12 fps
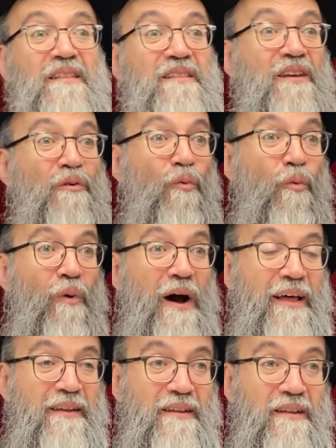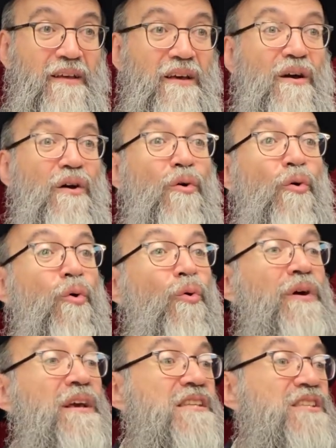the one
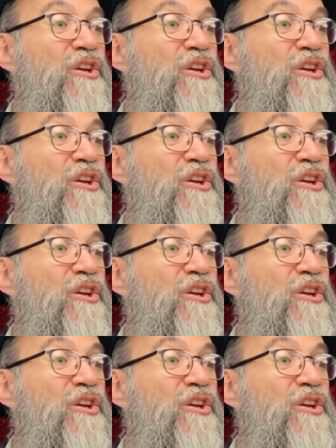who is